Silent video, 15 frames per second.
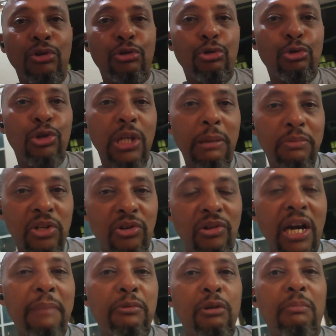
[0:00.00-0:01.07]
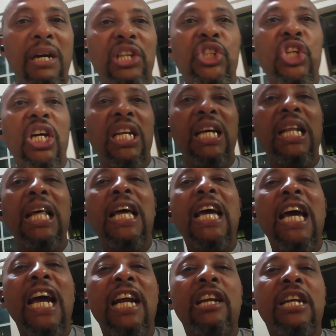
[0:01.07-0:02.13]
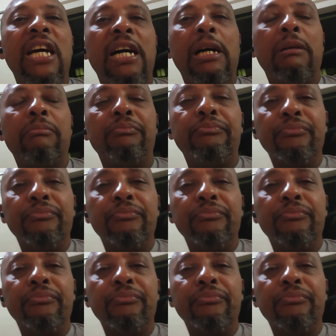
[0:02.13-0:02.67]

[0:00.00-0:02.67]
you subscribe to my channel and uh,